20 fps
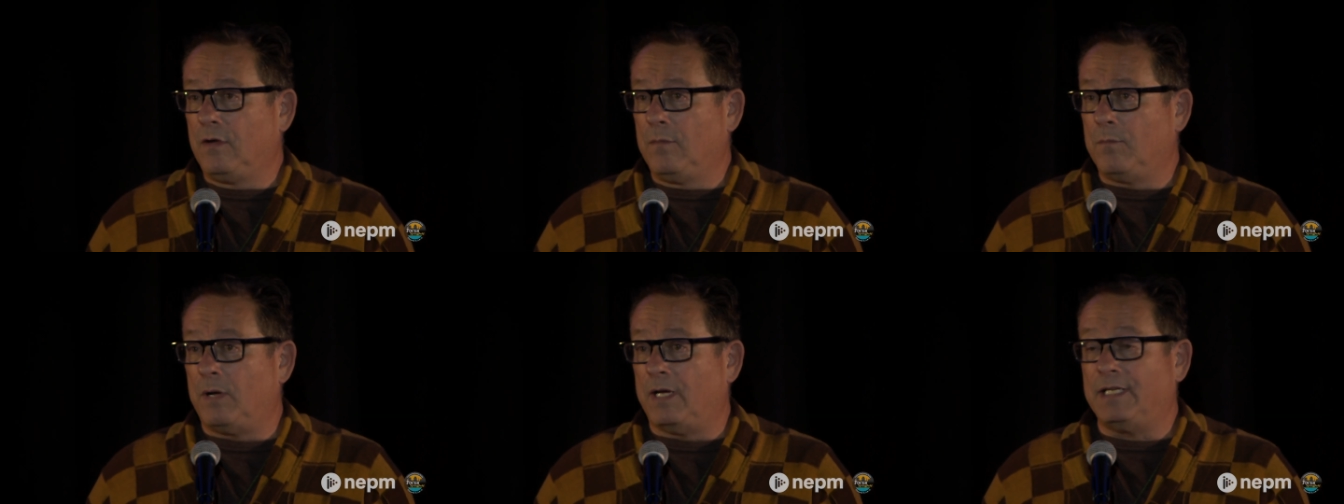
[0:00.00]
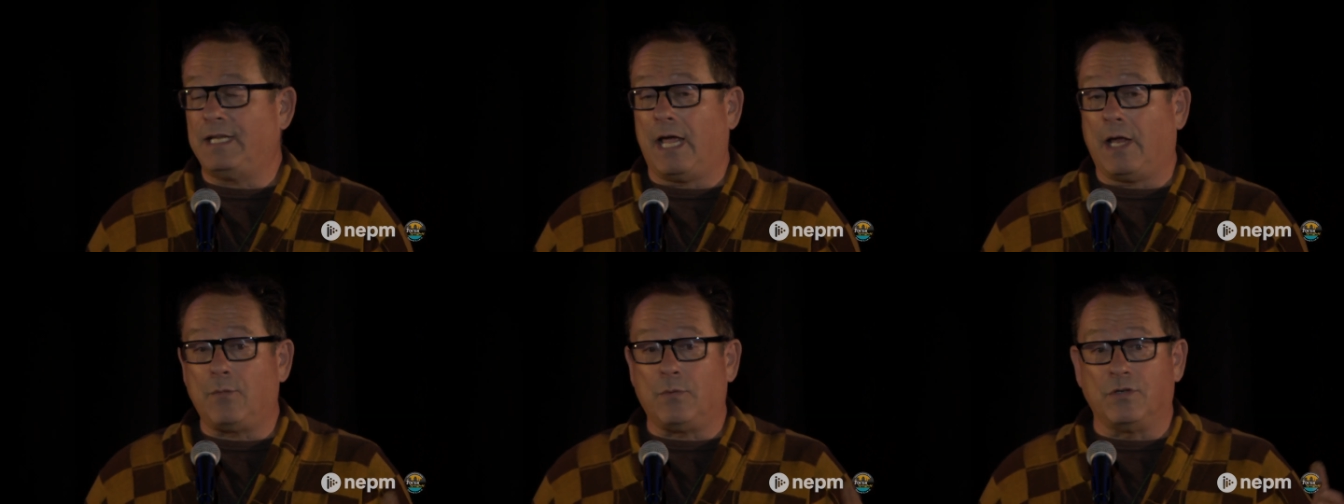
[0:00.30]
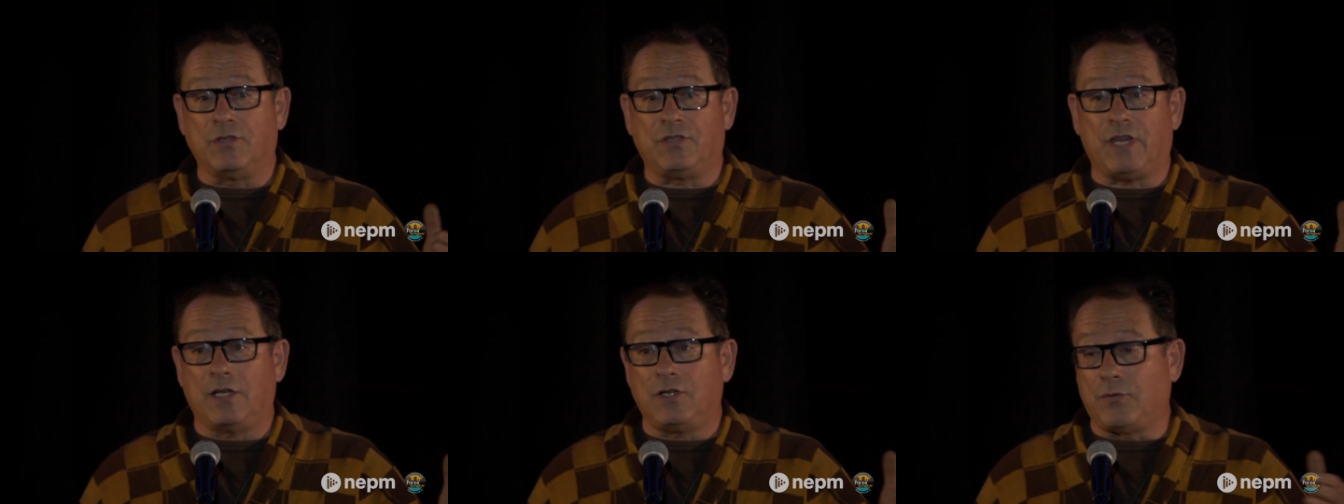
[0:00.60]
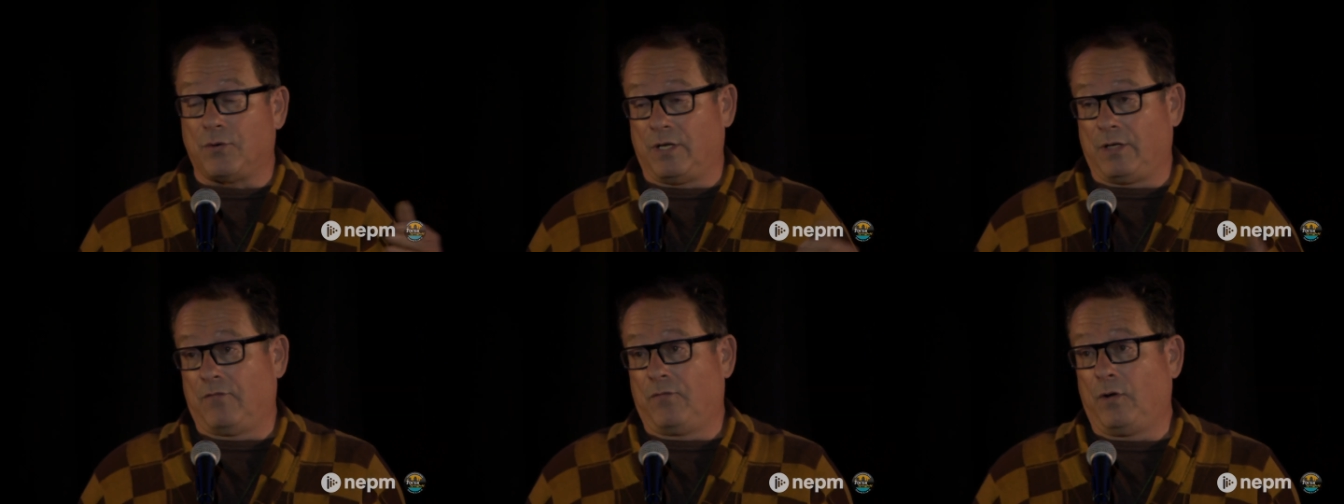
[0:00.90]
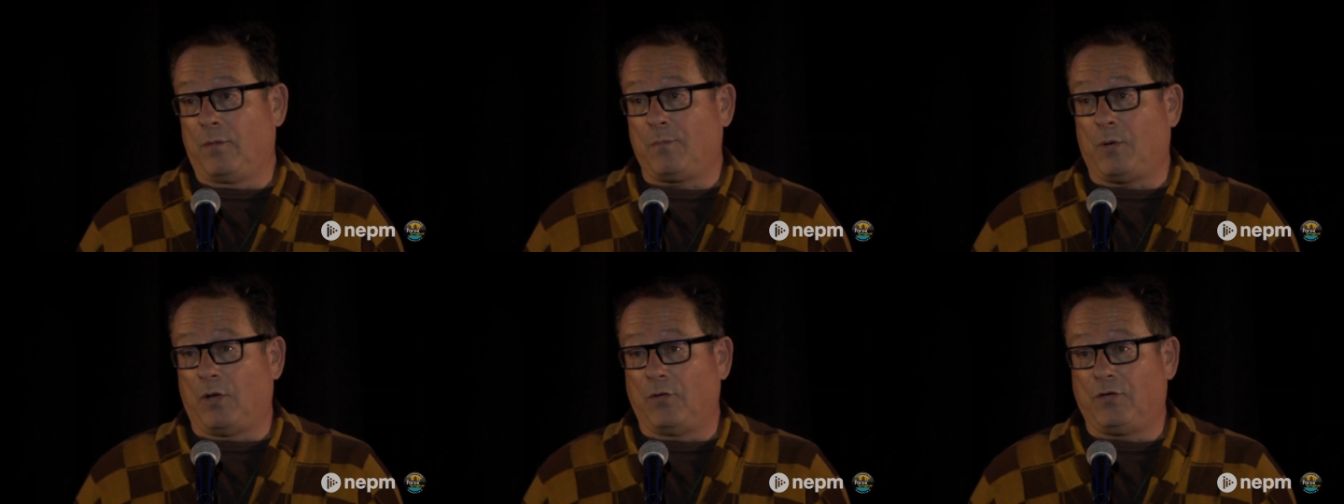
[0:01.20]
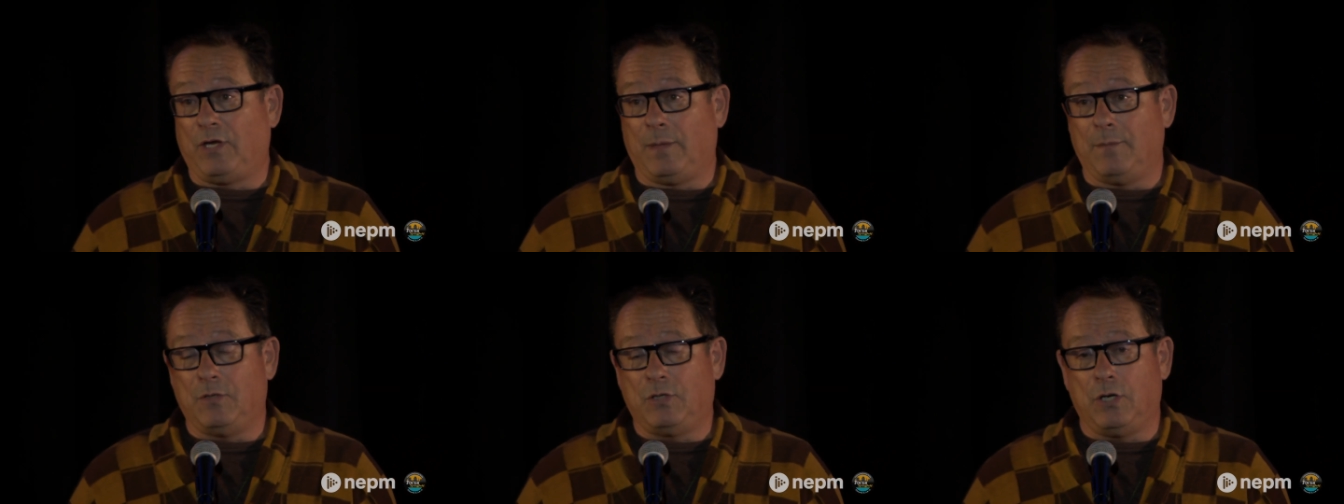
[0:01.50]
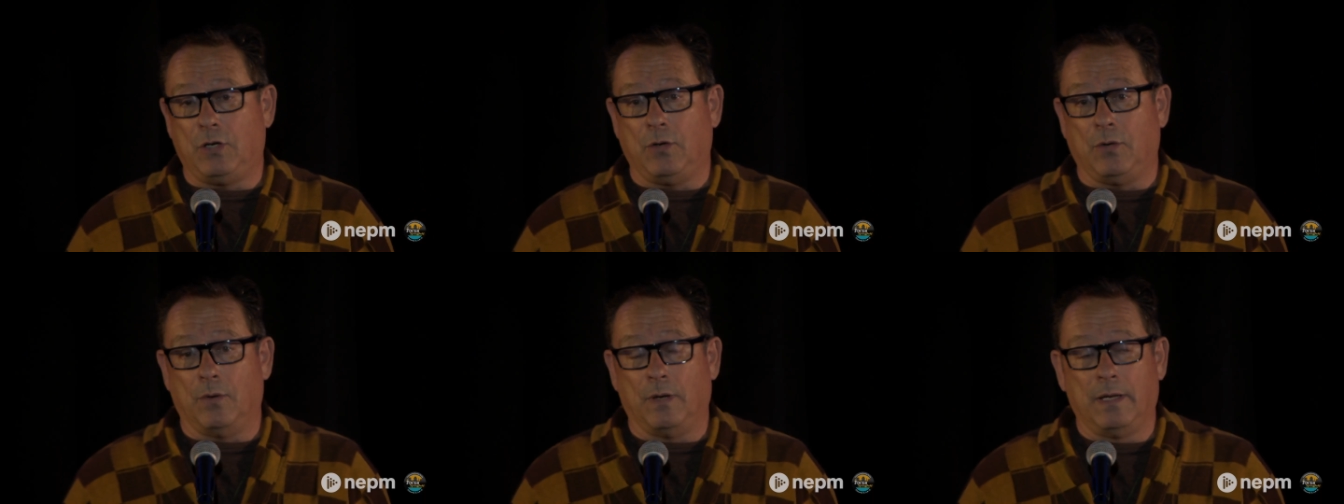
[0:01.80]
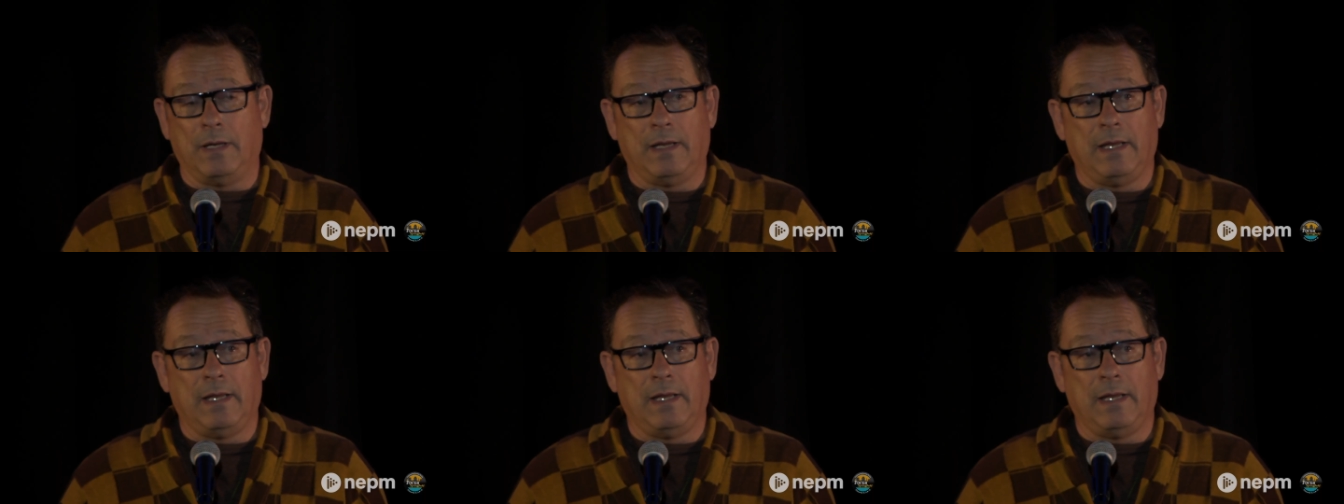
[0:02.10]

My dad was center on the football team, too.